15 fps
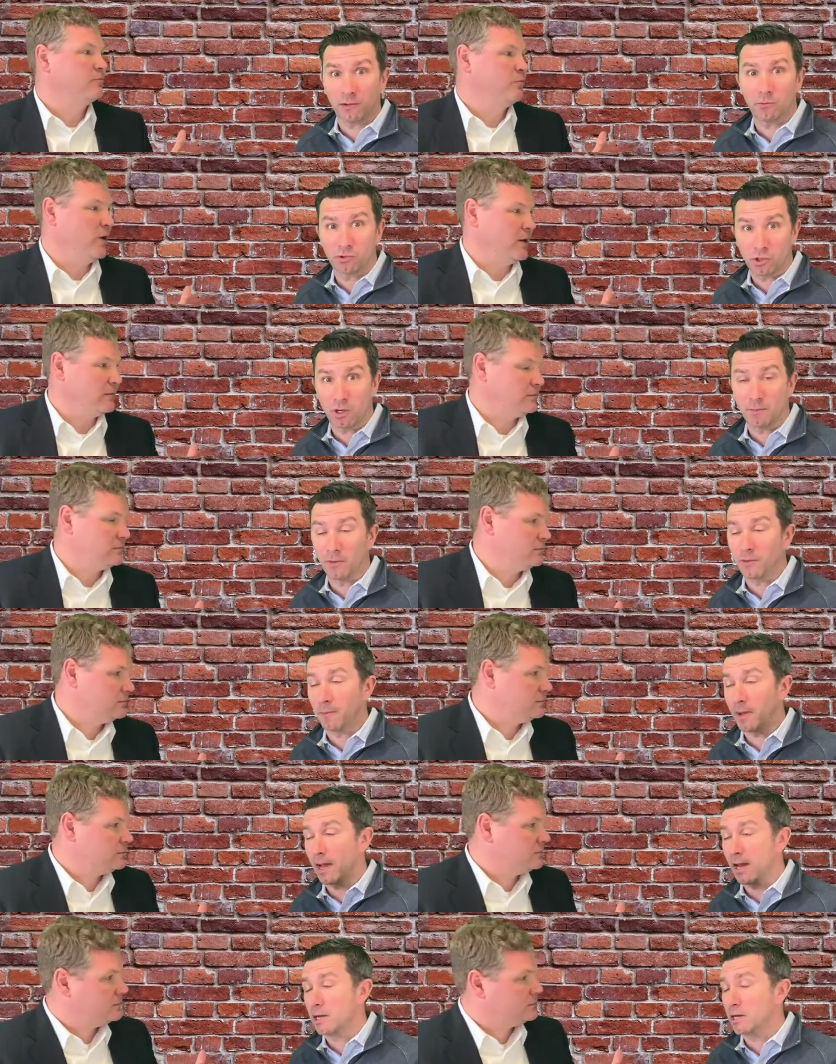Speaker 1: we're right. talking about the
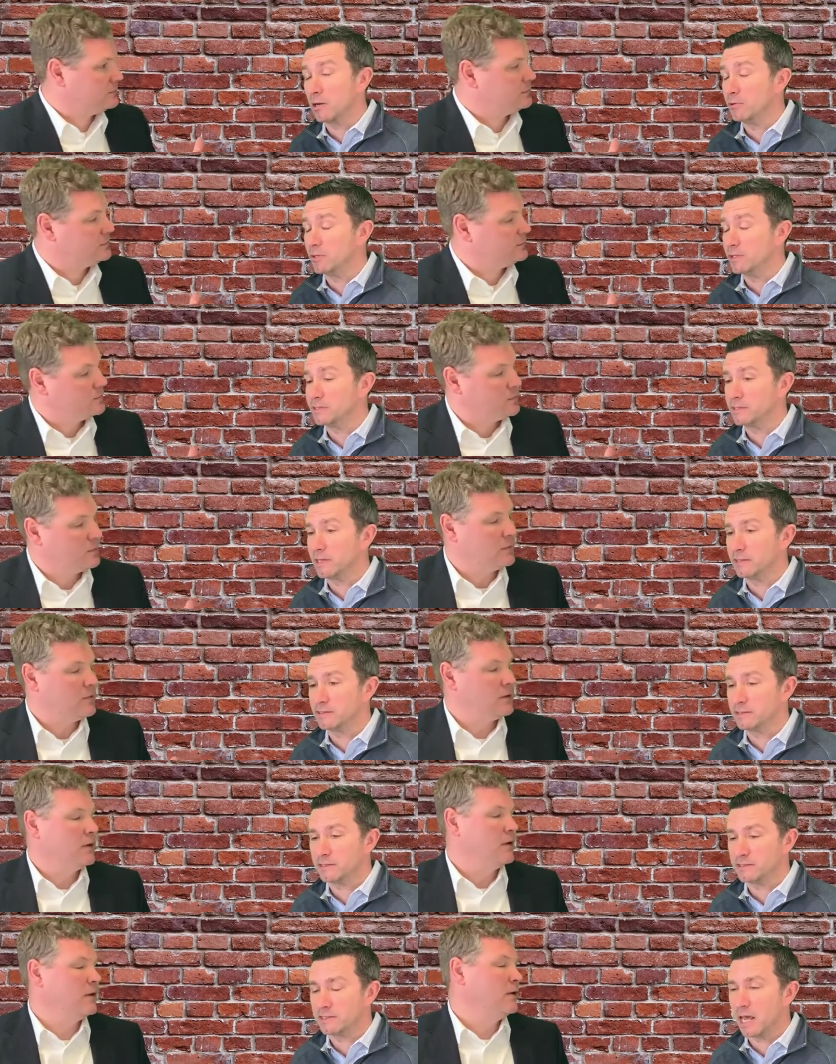buyer here in this
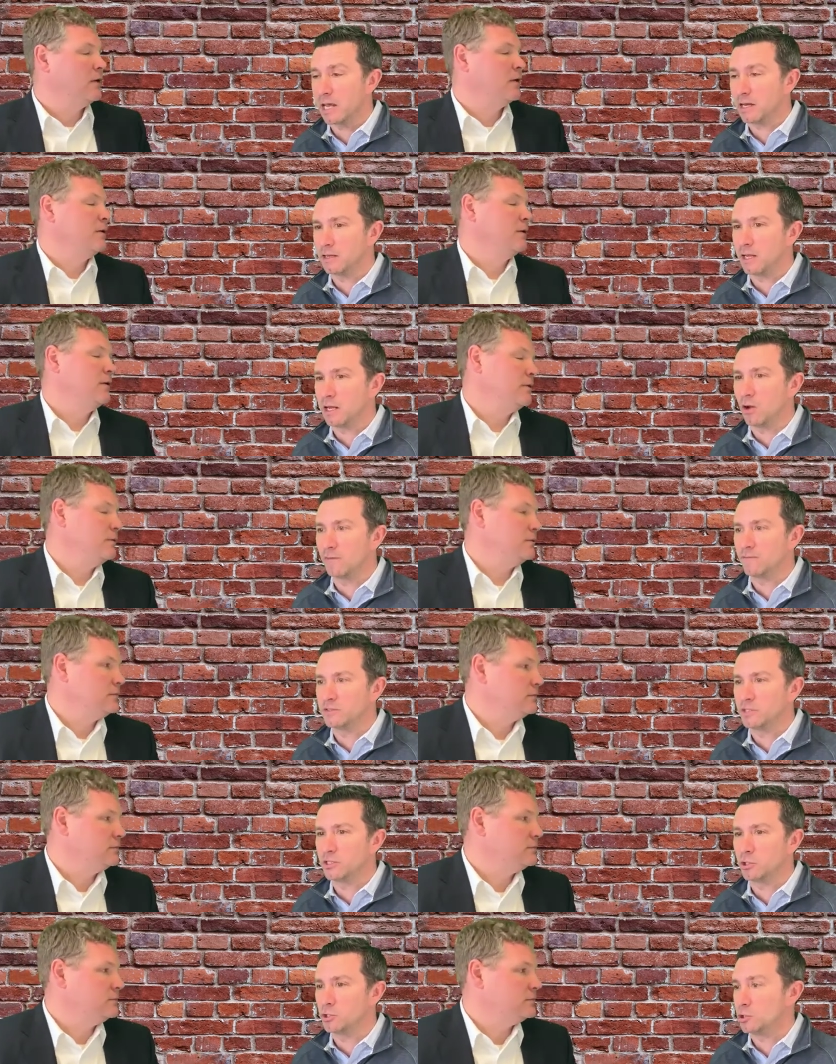sense, is that they
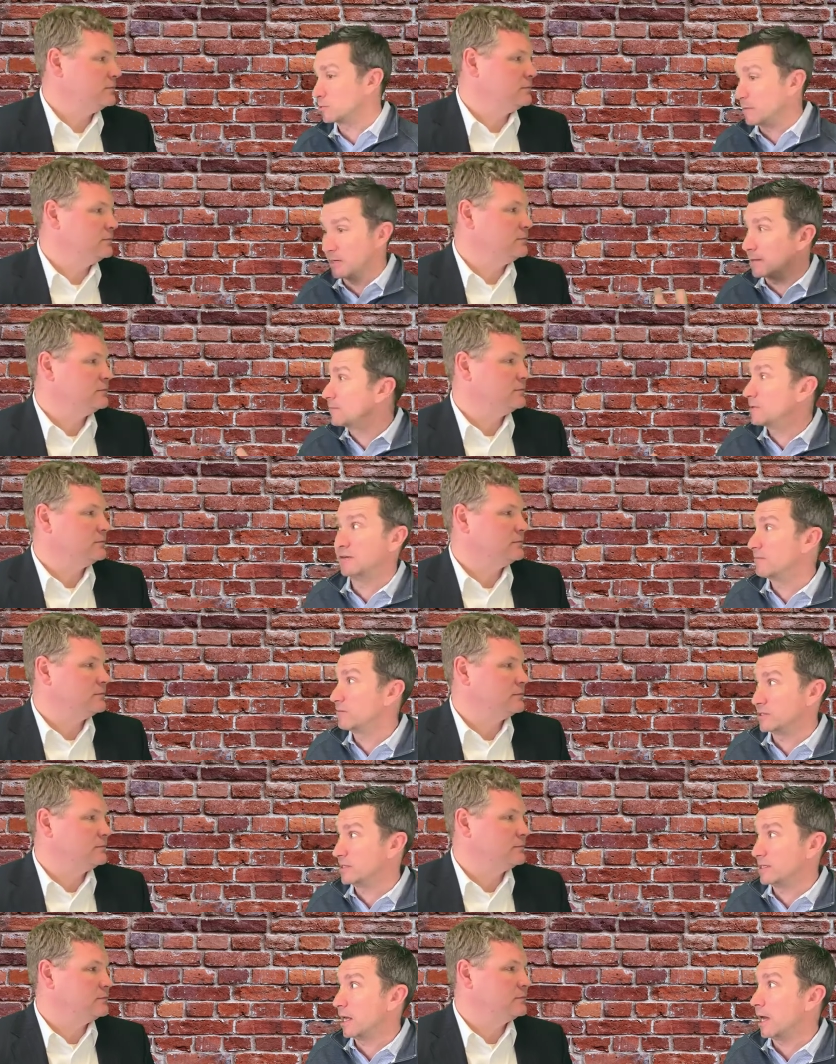obviously could just make up the
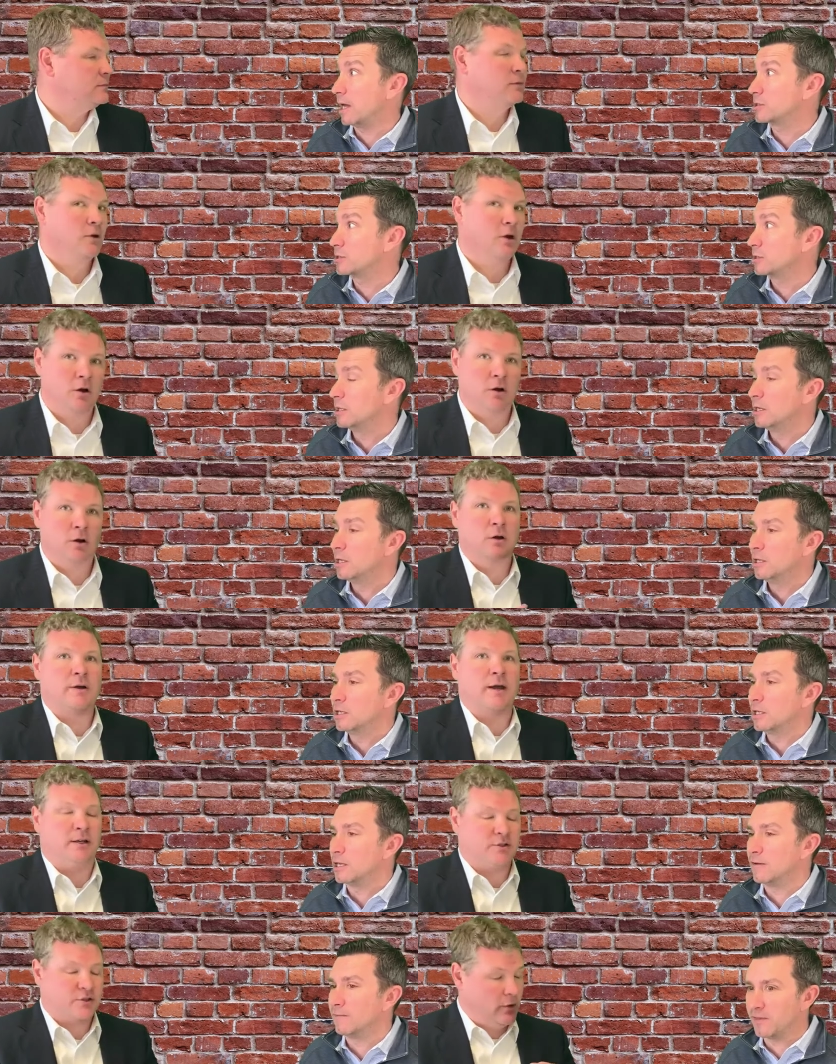difference in cash.
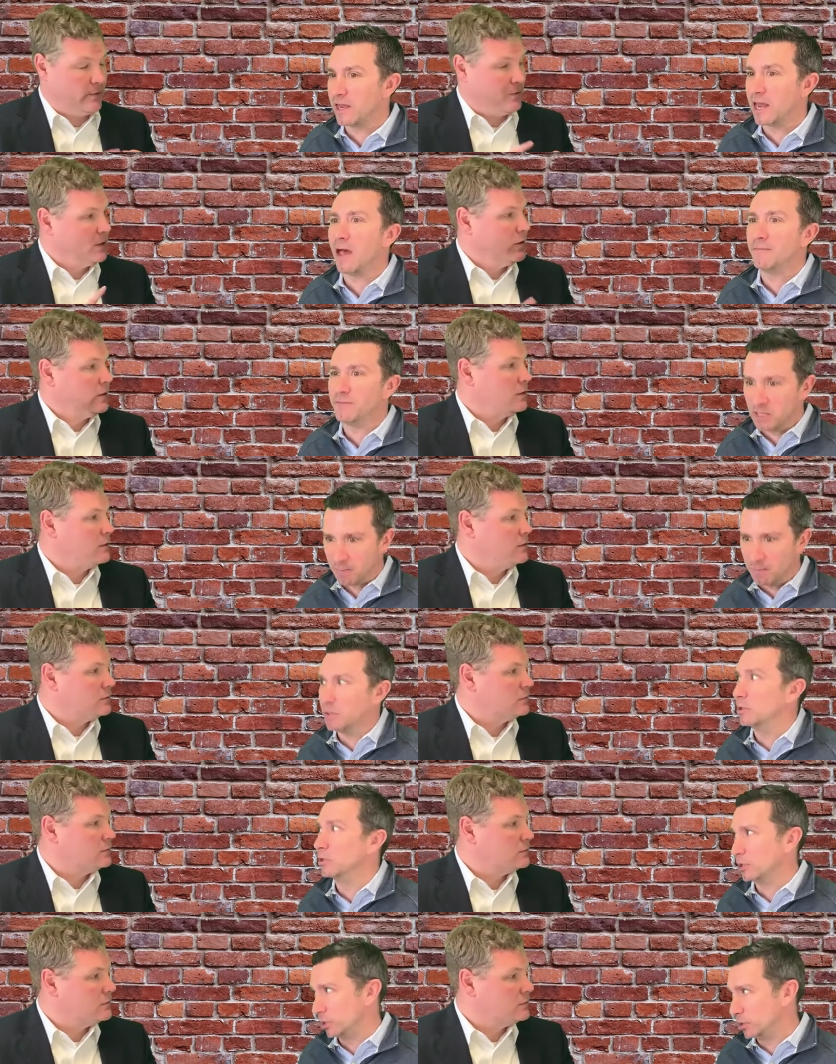Okay, if so, they have the
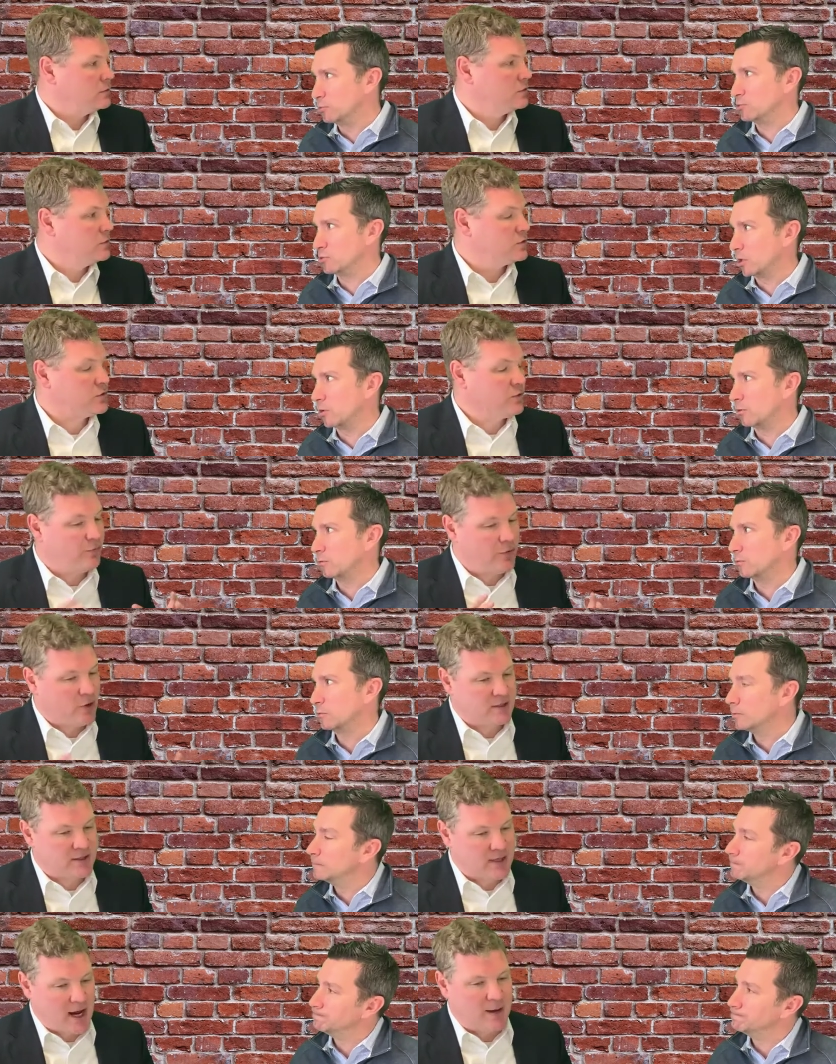ability to do so. So
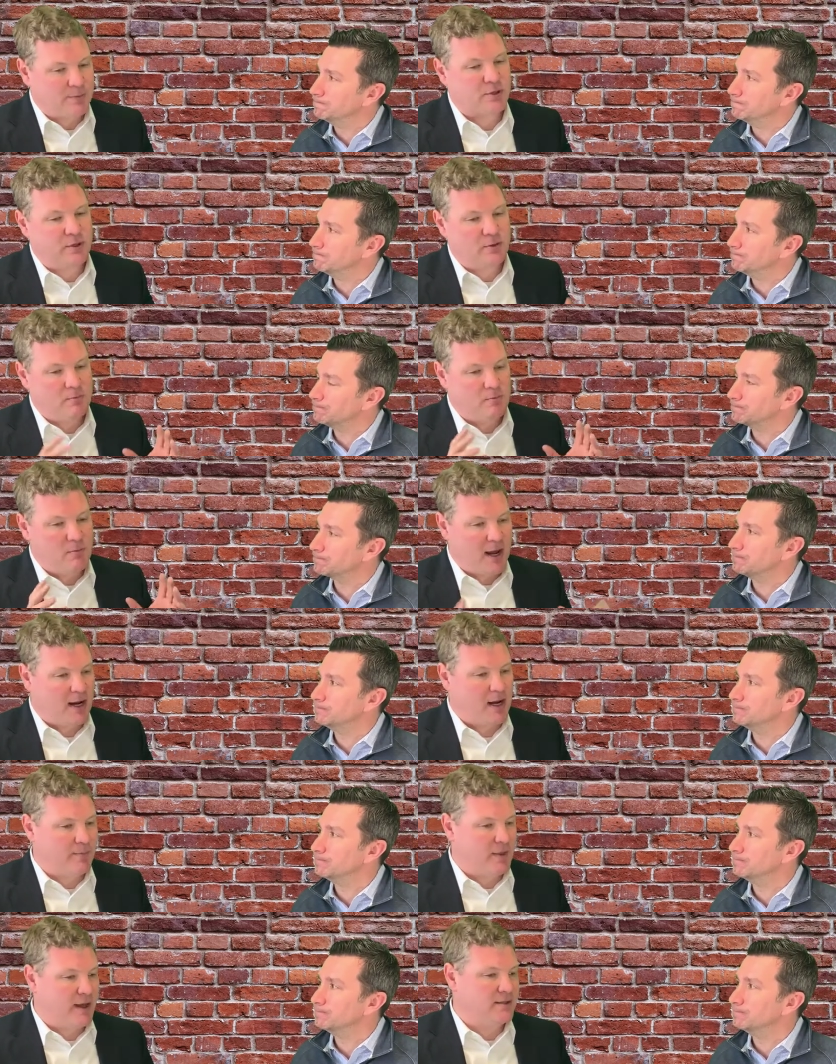
Speaker 2: first option,
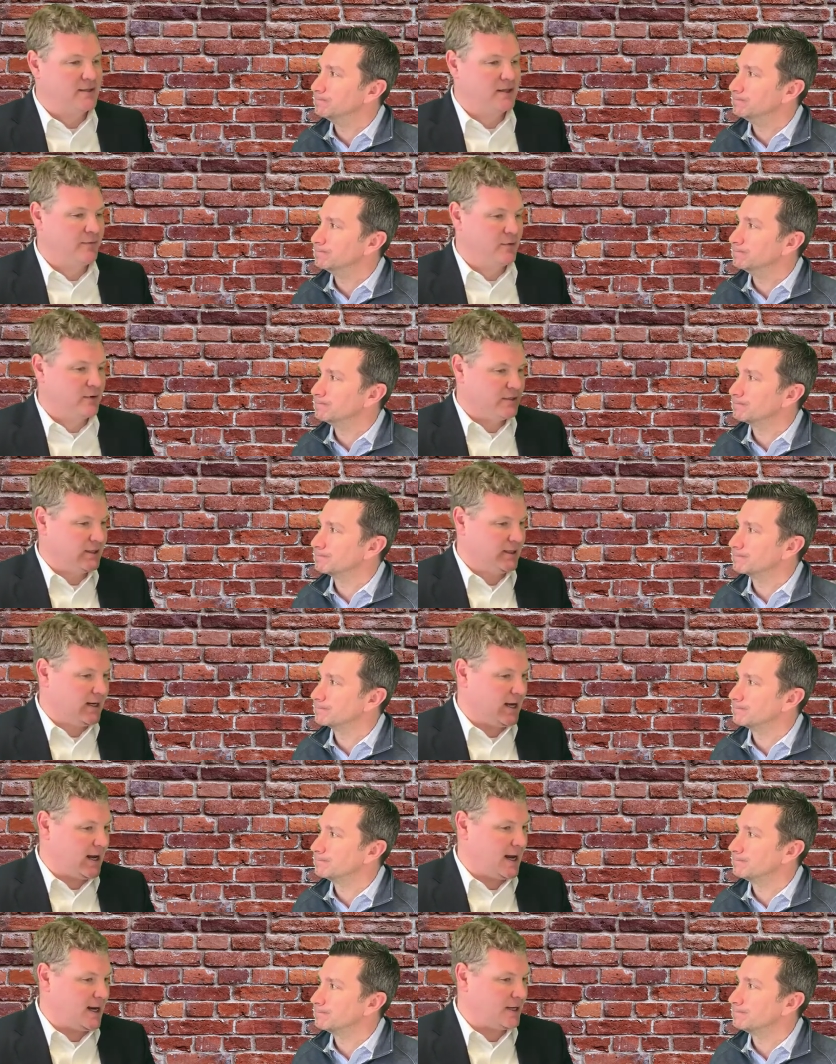make up that difference in
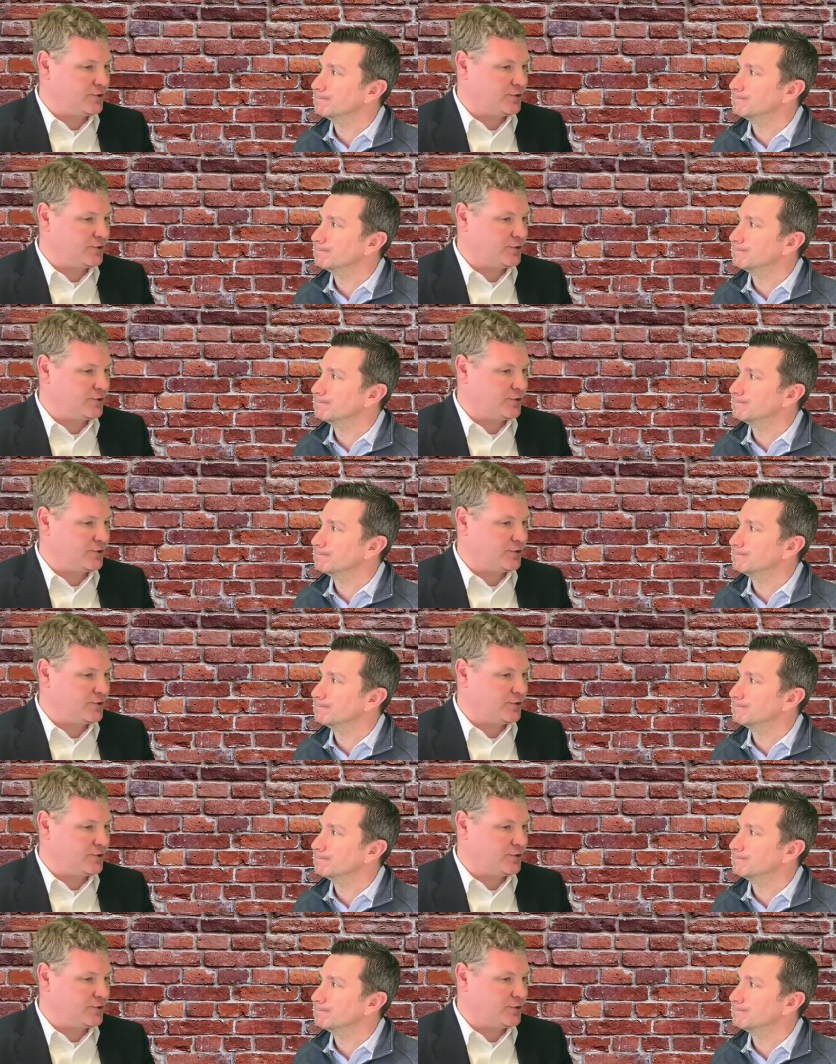cash,